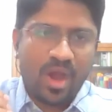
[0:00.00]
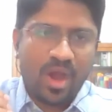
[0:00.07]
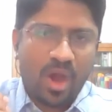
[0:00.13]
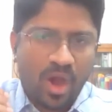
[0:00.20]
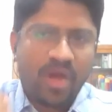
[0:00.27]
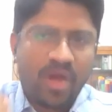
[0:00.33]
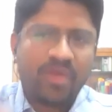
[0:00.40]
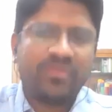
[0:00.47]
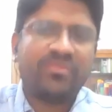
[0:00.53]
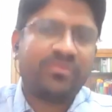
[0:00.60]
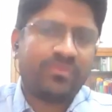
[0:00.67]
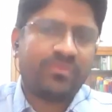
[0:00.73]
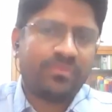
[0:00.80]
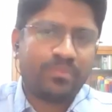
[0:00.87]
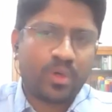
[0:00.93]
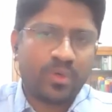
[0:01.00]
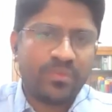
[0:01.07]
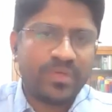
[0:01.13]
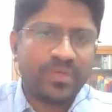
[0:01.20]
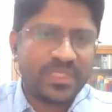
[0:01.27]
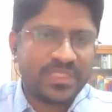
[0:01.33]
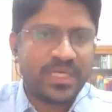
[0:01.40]
of
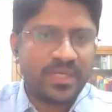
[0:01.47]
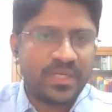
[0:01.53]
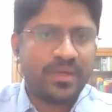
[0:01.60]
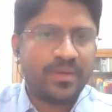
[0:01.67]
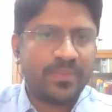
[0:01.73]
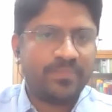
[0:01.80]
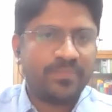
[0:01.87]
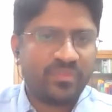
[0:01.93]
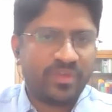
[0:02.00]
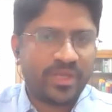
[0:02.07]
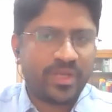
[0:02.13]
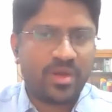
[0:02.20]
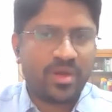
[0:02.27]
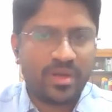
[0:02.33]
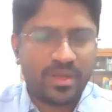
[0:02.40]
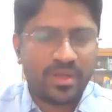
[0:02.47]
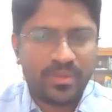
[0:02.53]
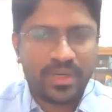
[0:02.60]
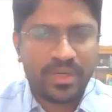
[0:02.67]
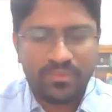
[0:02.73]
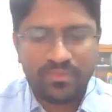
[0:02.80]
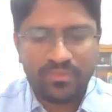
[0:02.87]
provision.
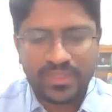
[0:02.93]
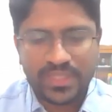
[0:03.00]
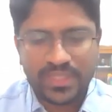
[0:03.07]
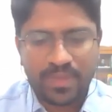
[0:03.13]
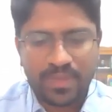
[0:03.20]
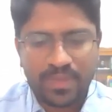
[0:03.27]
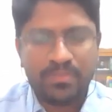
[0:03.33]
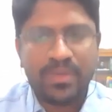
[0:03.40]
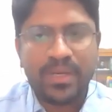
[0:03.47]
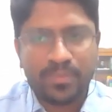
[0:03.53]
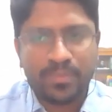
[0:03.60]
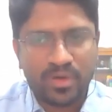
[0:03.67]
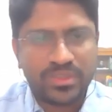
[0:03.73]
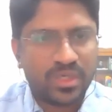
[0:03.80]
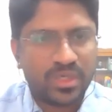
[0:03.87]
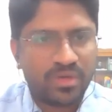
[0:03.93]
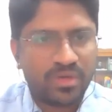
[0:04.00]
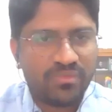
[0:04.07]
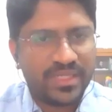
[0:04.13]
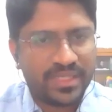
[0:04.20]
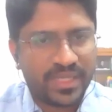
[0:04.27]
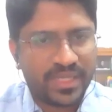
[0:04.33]
We say public provision of
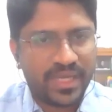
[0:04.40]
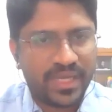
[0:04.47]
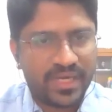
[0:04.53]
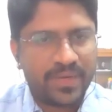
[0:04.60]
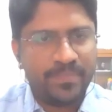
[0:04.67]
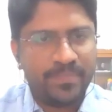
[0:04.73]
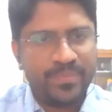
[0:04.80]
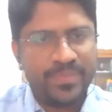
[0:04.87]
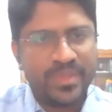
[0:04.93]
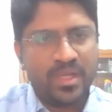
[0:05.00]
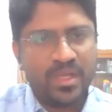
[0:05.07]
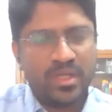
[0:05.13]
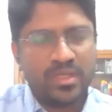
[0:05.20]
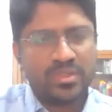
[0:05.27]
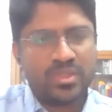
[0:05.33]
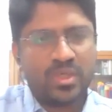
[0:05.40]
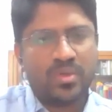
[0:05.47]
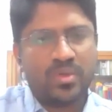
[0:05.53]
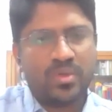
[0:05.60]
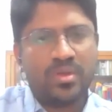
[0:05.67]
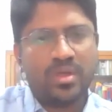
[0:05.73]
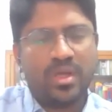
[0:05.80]
healthcare.
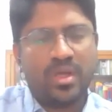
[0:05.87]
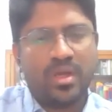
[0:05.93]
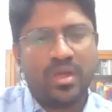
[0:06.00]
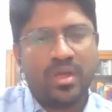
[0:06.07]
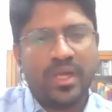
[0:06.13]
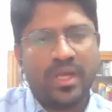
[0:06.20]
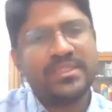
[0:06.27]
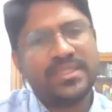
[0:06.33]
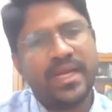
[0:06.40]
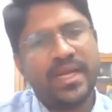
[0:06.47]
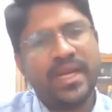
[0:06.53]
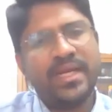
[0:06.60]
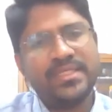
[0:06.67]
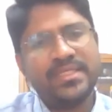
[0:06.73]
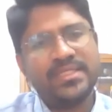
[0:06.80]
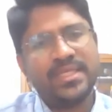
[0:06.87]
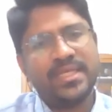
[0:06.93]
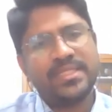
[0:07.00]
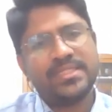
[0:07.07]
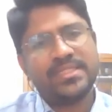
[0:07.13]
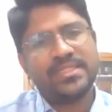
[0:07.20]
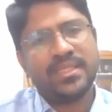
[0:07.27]
So, is there any
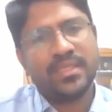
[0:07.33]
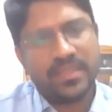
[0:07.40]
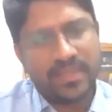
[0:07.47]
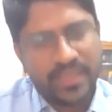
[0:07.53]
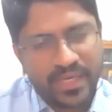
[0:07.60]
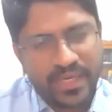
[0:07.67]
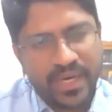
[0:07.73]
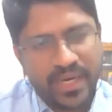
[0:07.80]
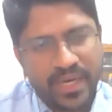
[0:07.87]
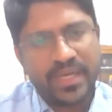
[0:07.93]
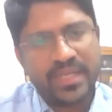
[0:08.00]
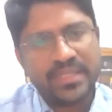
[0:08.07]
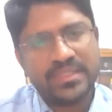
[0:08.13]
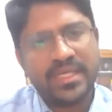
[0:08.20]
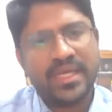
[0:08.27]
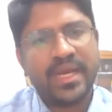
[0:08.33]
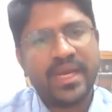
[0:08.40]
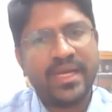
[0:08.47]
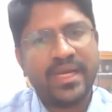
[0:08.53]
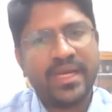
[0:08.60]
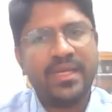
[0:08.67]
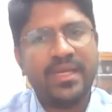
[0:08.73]
such thing, and is there
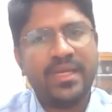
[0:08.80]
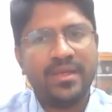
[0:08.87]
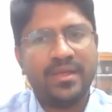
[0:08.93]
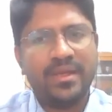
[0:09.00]
any?